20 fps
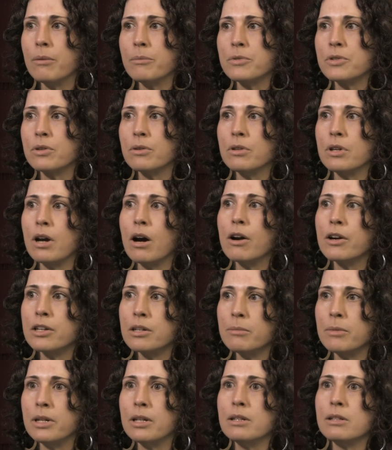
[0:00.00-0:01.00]
So the
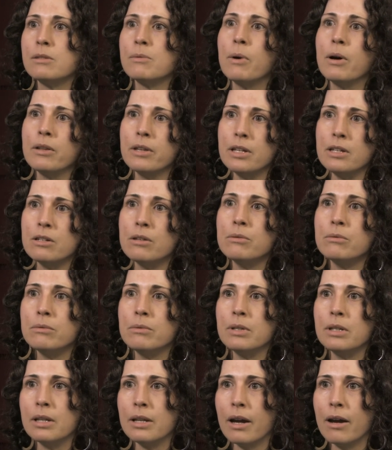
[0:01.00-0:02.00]
argument is, well, they don't
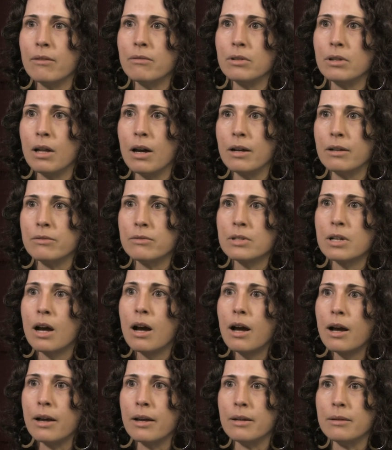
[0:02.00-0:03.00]
really have a lot of
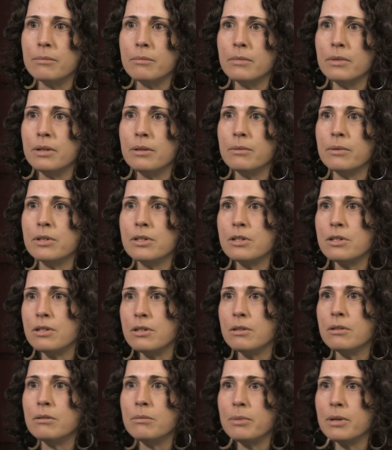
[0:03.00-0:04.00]
time in which
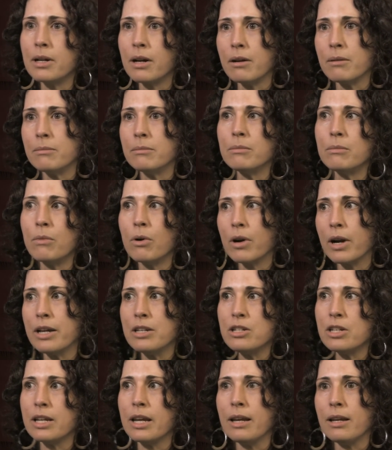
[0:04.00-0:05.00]
to become more
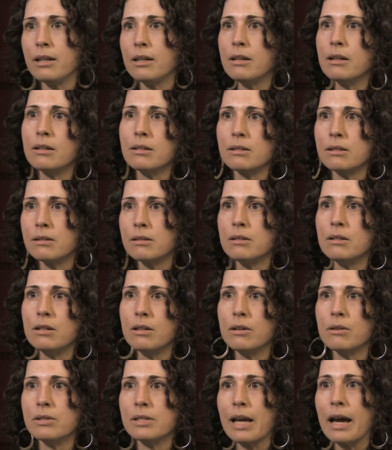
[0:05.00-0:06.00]
educated as,
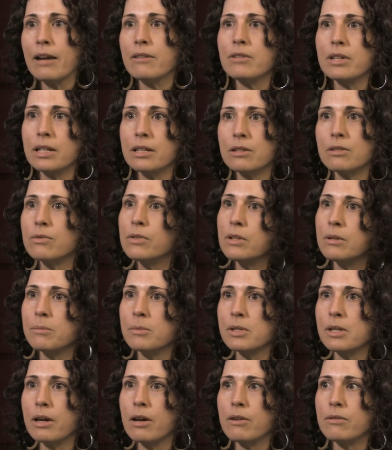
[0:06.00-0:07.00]
as advocates for
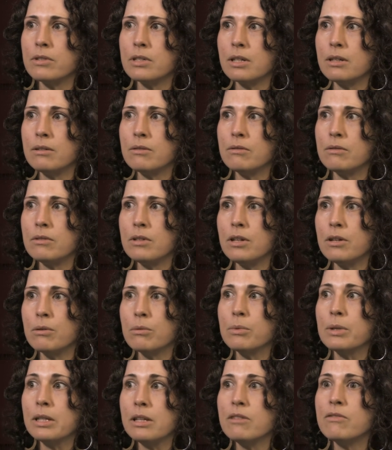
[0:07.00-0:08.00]
themselves, and,
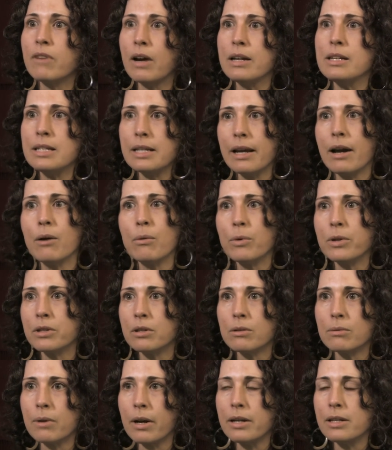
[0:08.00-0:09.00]
really finding out what
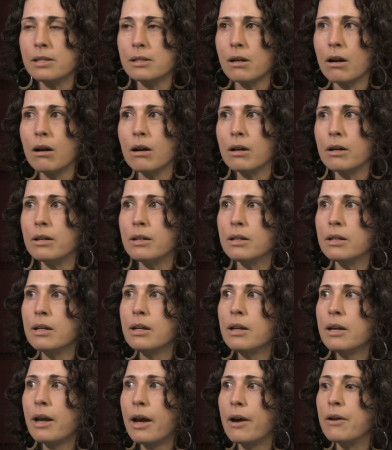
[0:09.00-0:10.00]
their rights are and
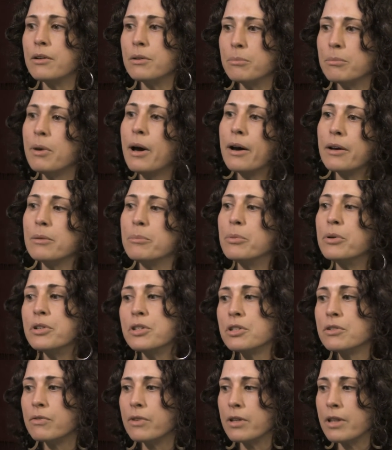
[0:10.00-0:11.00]
how to
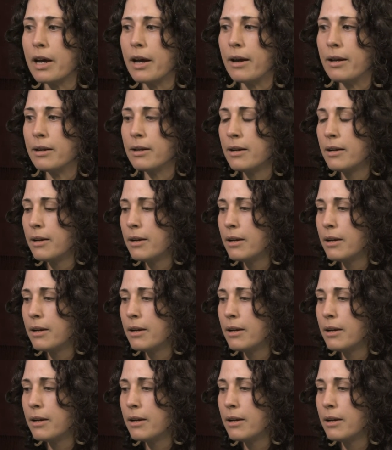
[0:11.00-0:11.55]
push for that.